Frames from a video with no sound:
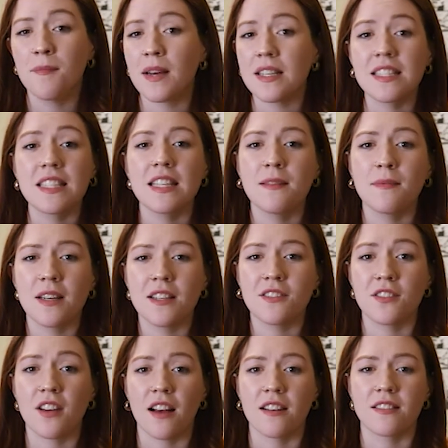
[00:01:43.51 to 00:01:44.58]
My team is
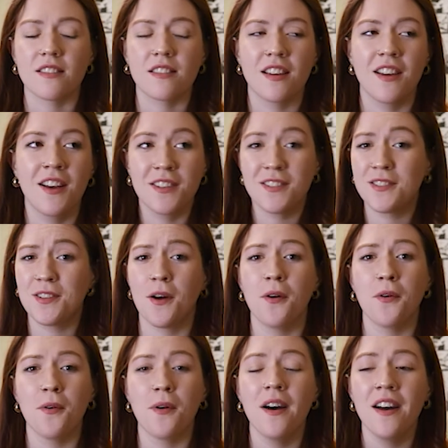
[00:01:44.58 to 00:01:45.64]
just
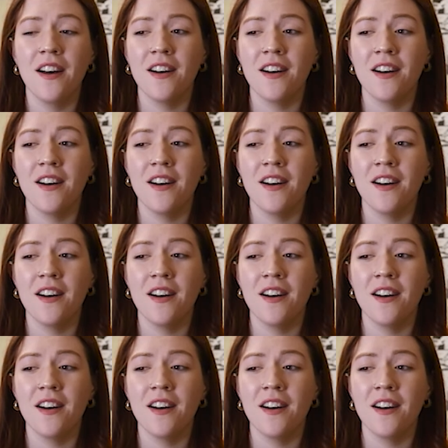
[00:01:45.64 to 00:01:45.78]
so